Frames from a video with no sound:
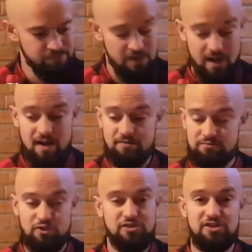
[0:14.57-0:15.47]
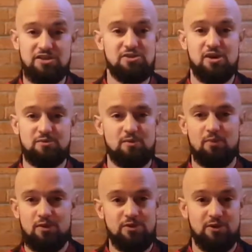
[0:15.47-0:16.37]
yeah, just in case you come to
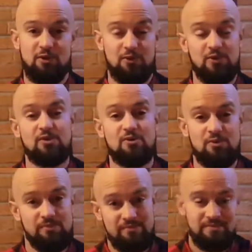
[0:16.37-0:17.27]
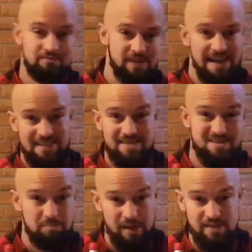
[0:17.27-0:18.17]
Portugal, you know at least the
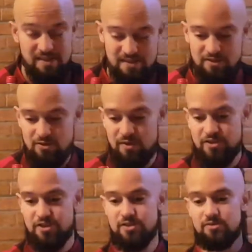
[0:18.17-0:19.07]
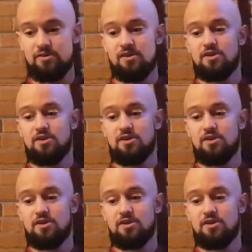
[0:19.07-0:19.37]
basics and know what to do.